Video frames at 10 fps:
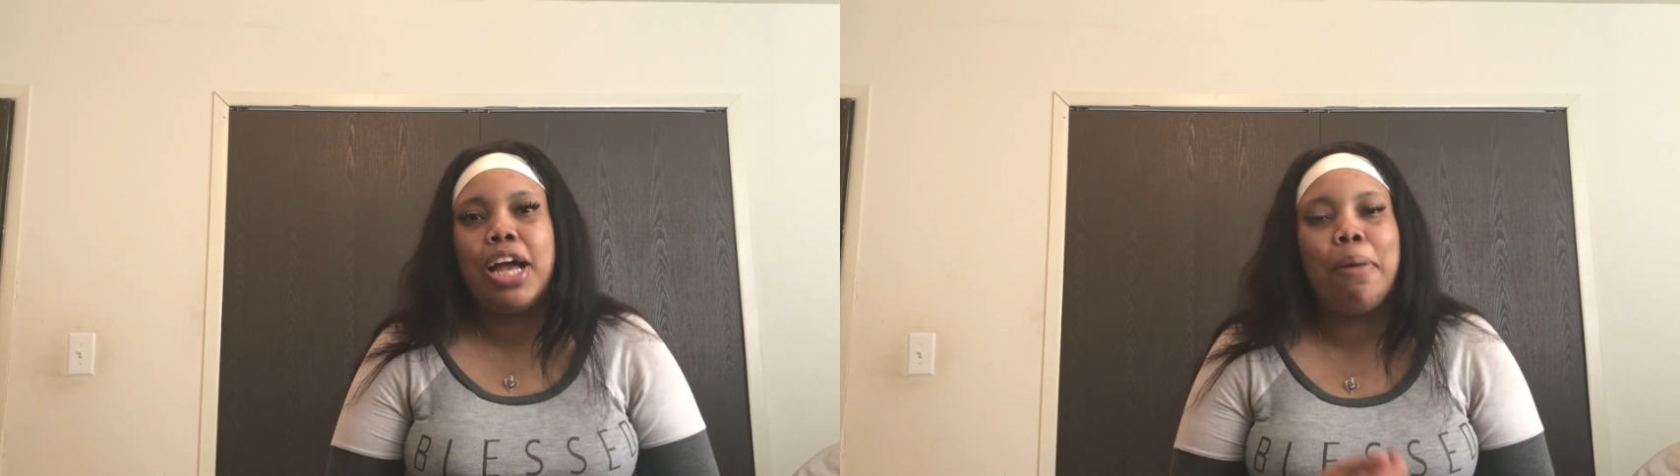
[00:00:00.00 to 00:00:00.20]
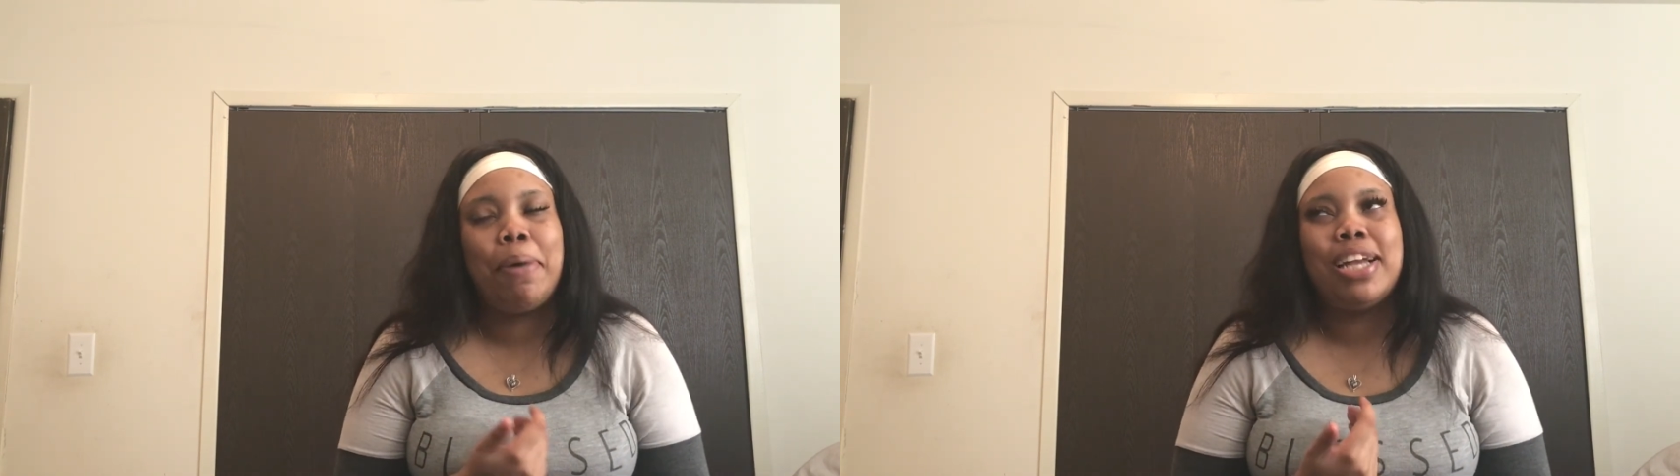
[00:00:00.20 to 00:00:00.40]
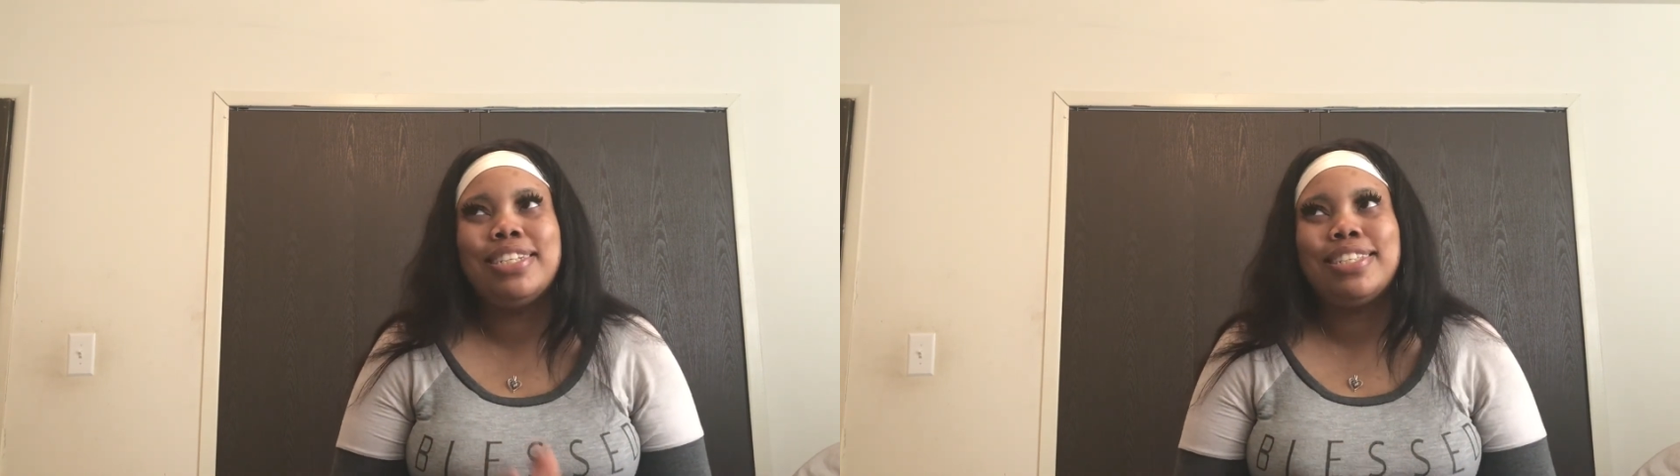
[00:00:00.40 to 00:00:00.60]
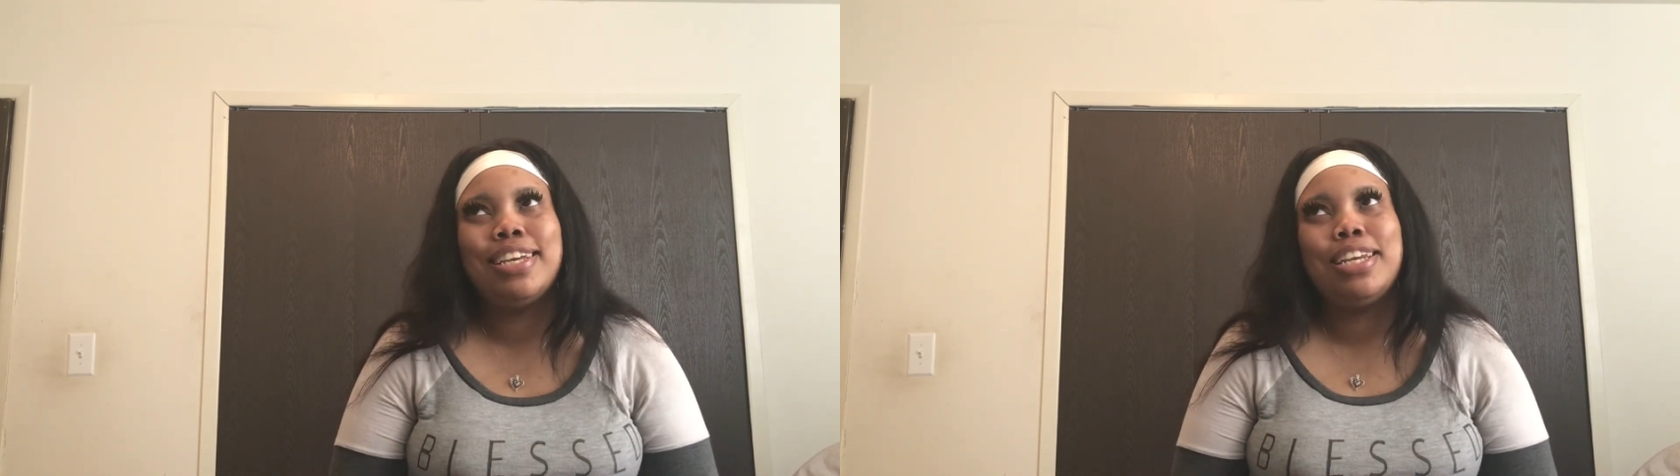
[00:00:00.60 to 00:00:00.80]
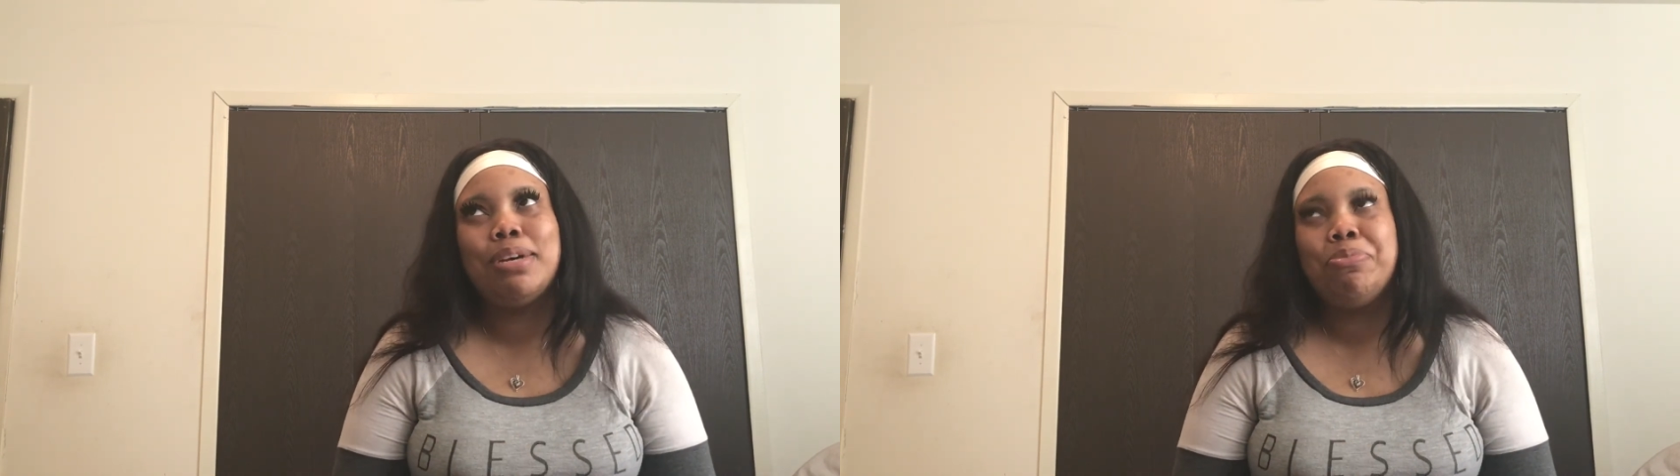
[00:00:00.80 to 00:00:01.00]
I might just
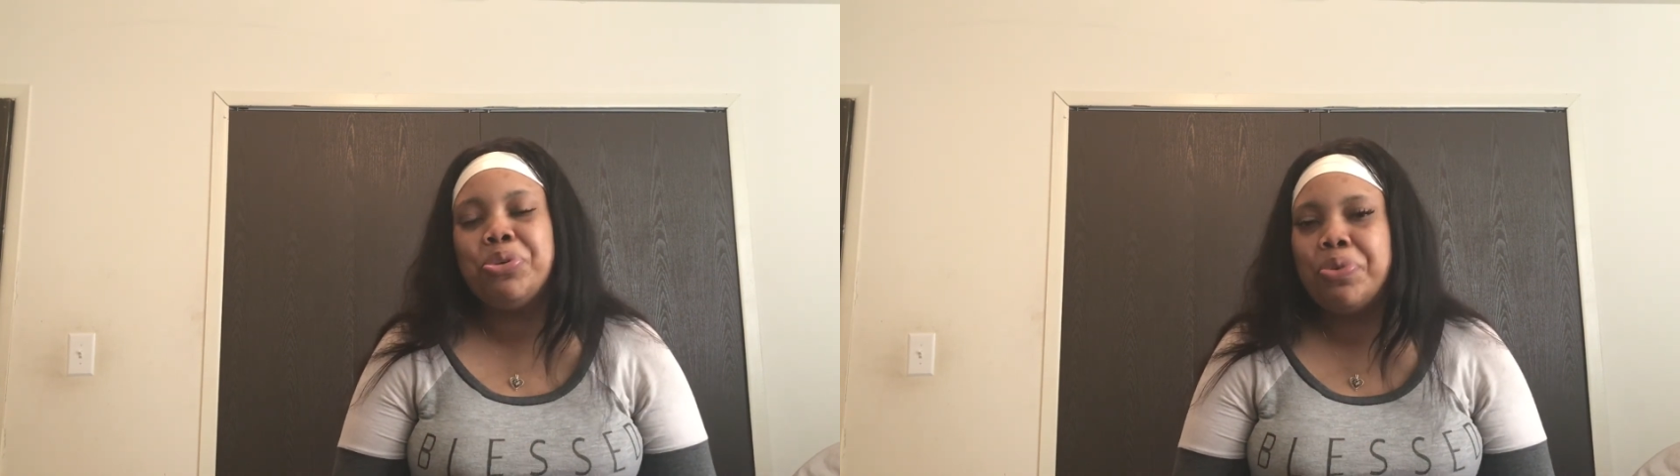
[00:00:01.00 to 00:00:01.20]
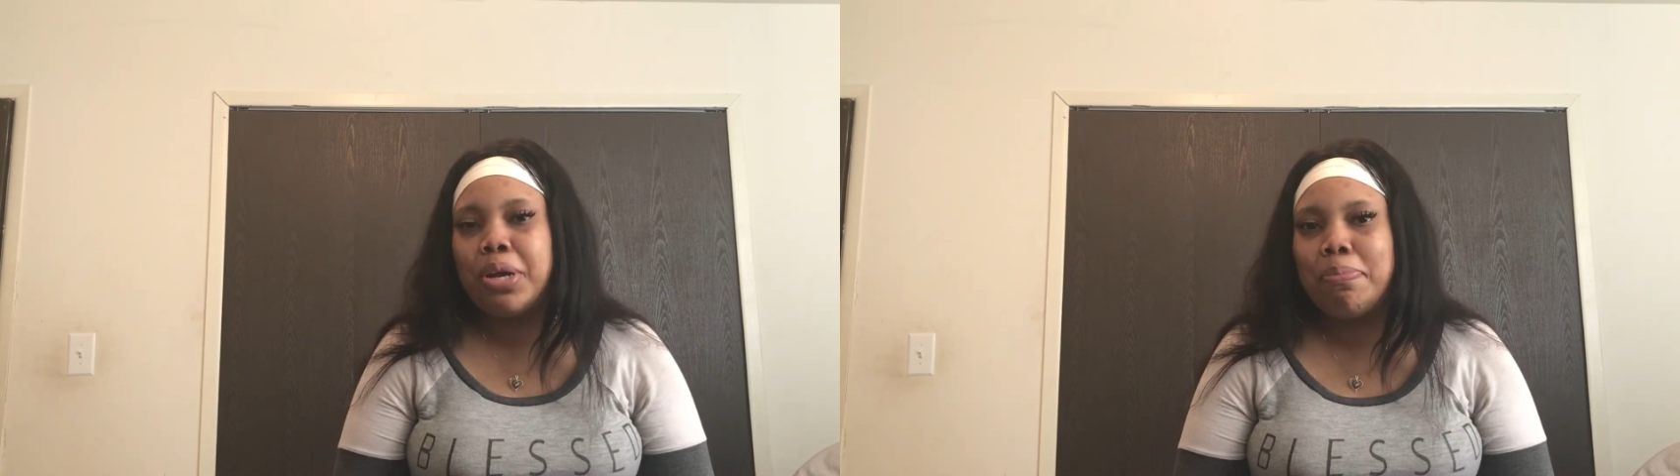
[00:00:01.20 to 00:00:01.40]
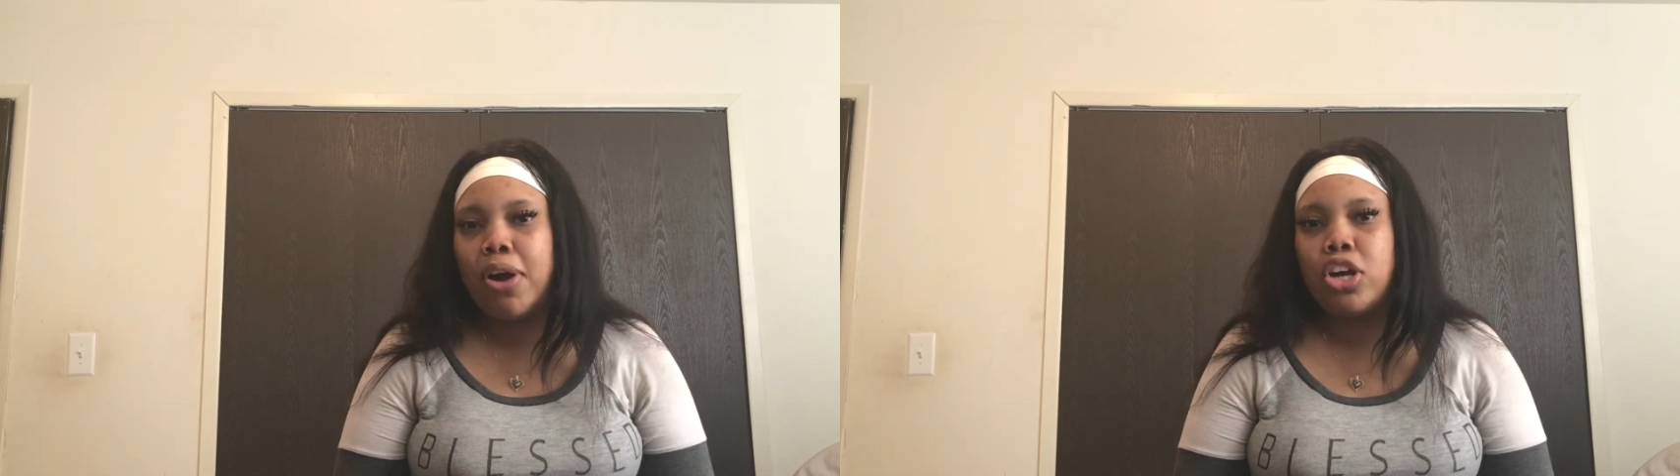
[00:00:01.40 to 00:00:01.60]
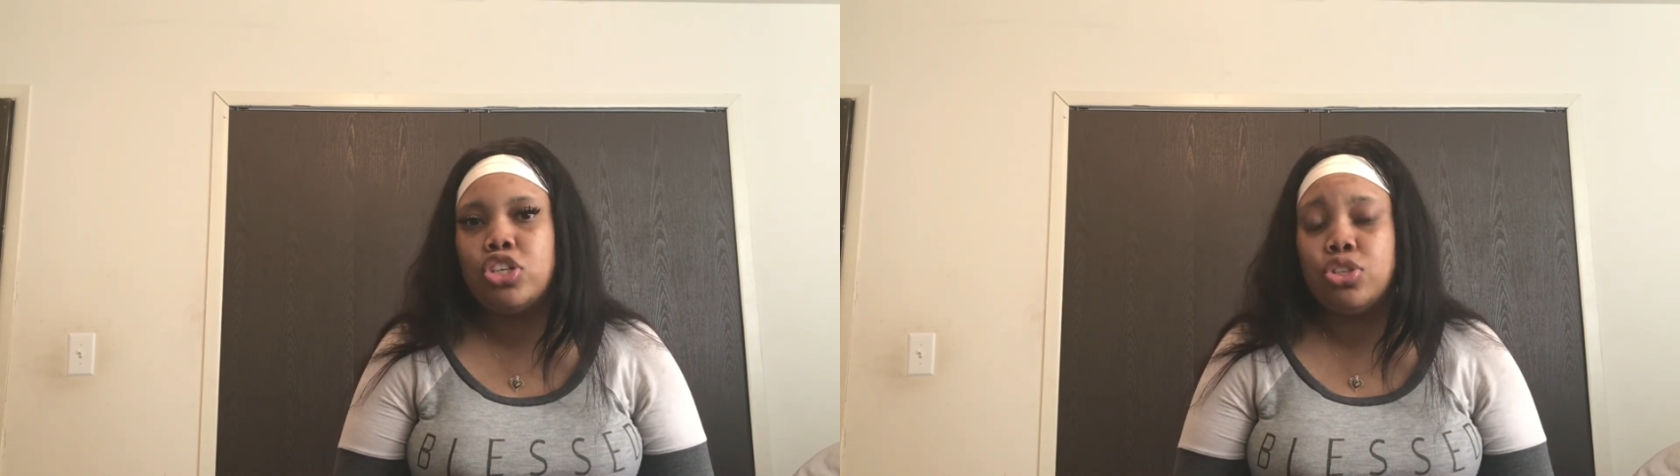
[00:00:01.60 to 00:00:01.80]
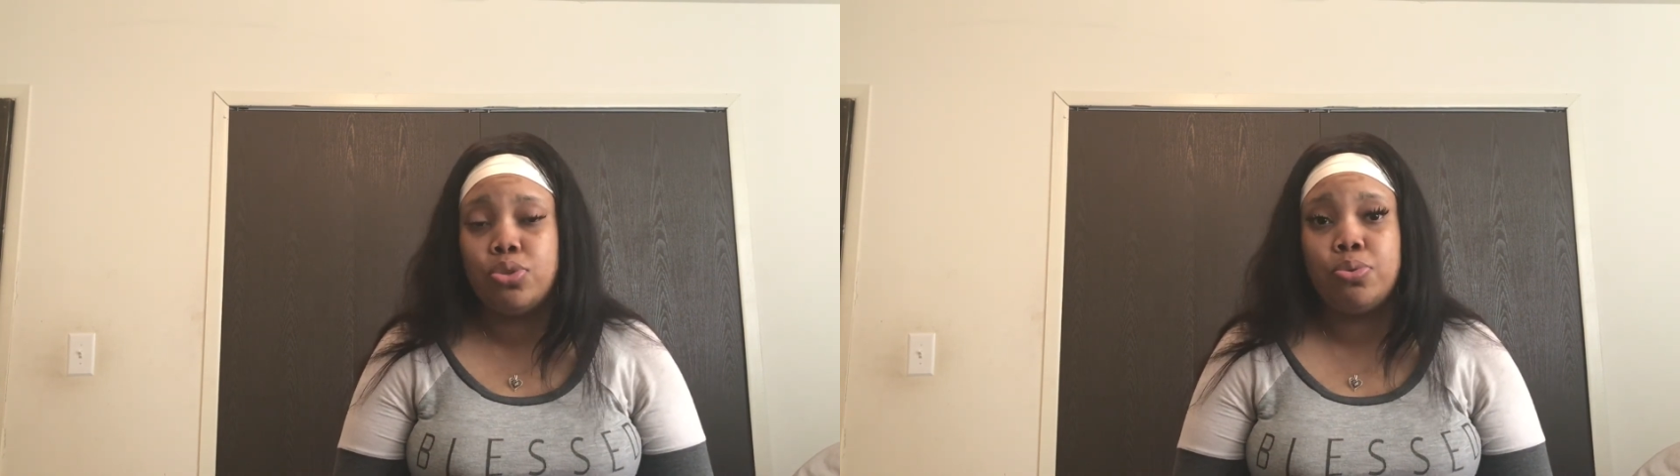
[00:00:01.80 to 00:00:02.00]
end up doing a
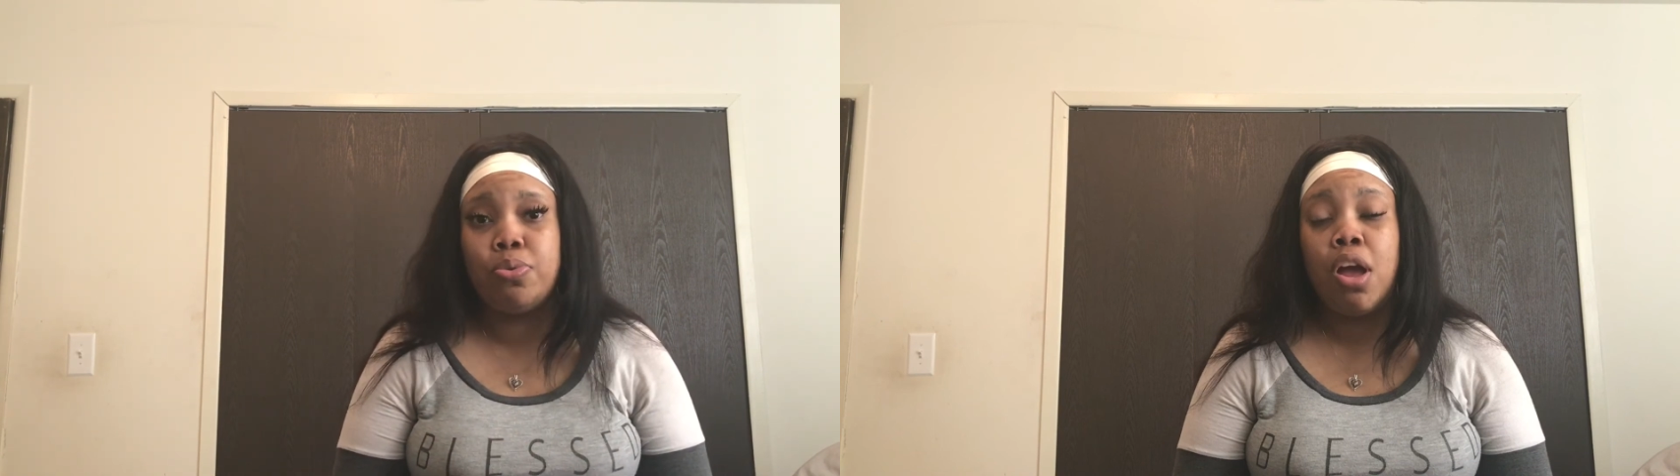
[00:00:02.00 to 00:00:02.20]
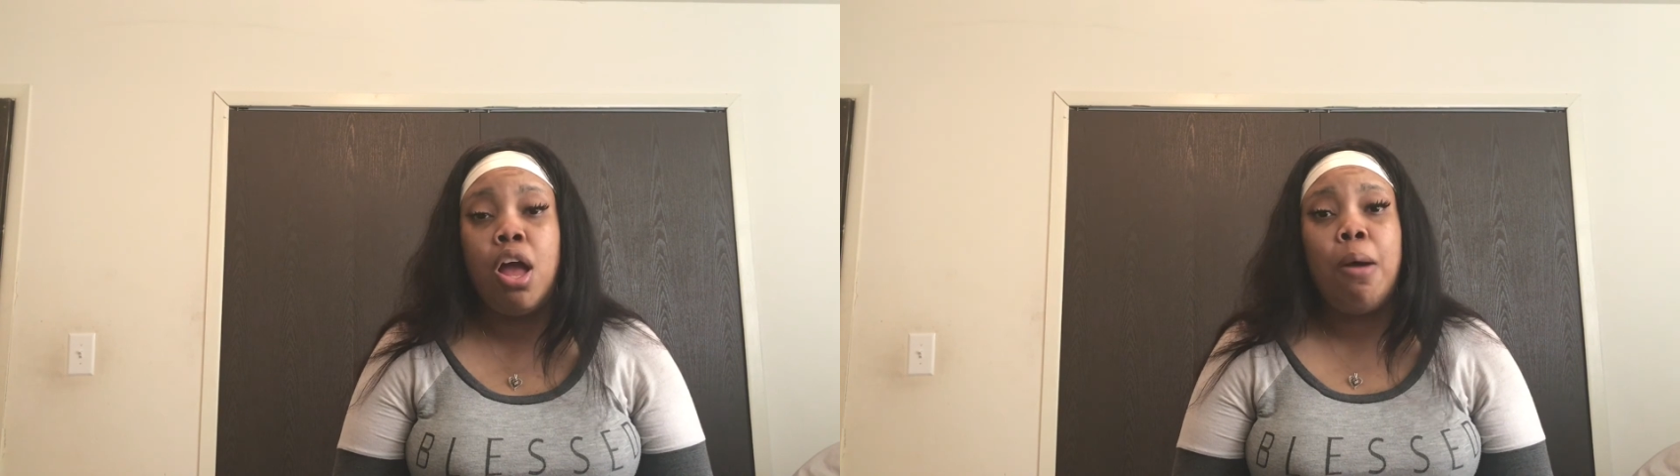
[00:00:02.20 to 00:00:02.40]
part 2,